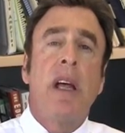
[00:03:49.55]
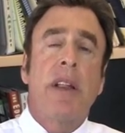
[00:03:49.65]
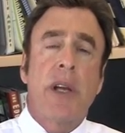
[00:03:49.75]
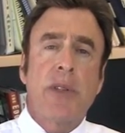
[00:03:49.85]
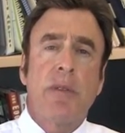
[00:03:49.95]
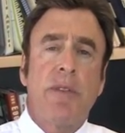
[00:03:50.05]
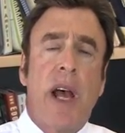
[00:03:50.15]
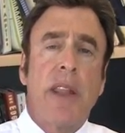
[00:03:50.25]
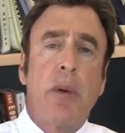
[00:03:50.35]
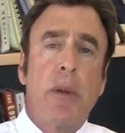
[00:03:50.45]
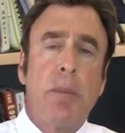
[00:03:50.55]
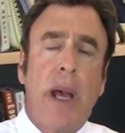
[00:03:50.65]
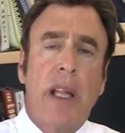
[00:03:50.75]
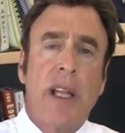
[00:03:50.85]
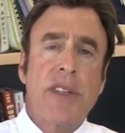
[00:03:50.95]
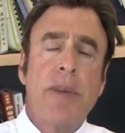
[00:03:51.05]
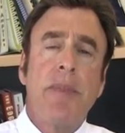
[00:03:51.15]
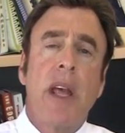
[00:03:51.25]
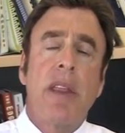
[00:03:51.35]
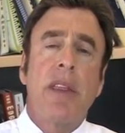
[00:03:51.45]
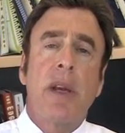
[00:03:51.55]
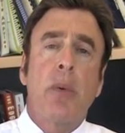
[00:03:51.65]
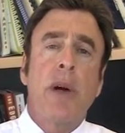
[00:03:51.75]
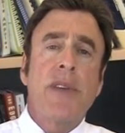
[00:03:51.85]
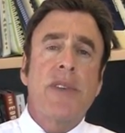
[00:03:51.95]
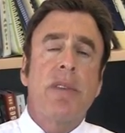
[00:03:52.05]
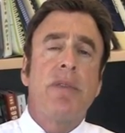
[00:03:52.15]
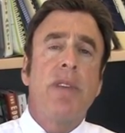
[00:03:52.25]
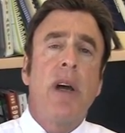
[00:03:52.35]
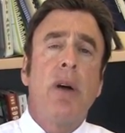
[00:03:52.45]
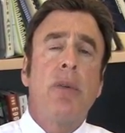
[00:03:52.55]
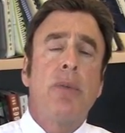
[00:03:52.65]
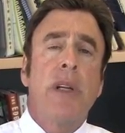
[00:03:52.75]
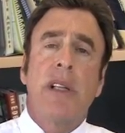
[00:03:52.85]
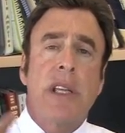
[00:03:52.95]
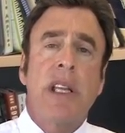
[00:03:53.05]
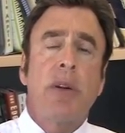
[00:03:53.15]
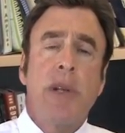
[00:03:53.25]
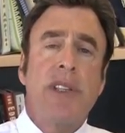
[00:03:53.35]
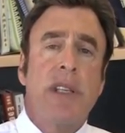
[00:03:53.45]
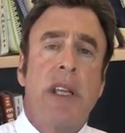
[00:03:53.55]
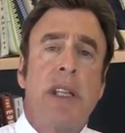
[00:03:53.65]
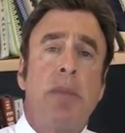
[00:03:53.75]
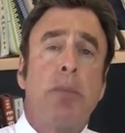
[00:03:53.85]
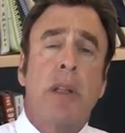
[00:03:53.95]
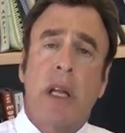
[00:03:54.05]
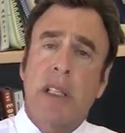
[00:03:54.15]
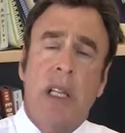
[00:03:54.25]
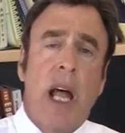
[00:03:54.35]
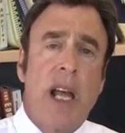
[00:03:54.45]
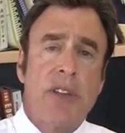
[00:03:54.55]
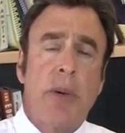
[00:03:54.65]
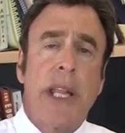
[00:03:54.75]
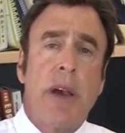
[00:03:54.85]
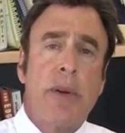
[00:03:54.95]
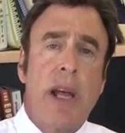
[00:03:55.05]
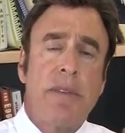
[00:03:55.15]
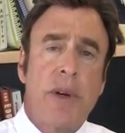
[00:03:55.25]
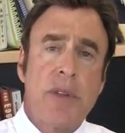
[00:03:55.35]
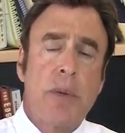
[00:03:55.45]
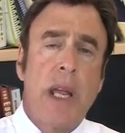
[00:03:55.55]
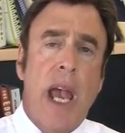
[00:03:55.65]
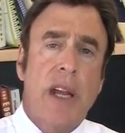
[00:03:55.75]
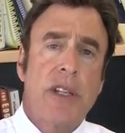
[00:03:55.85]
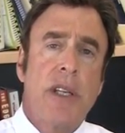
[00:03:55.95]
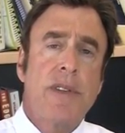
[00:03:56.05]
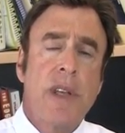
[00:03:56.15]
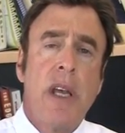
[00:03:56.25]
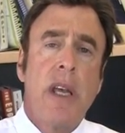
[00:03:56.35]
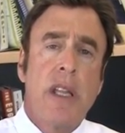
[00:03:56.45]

They also found that with pellets, there was no real increase in blood clots or any other adverse reactions.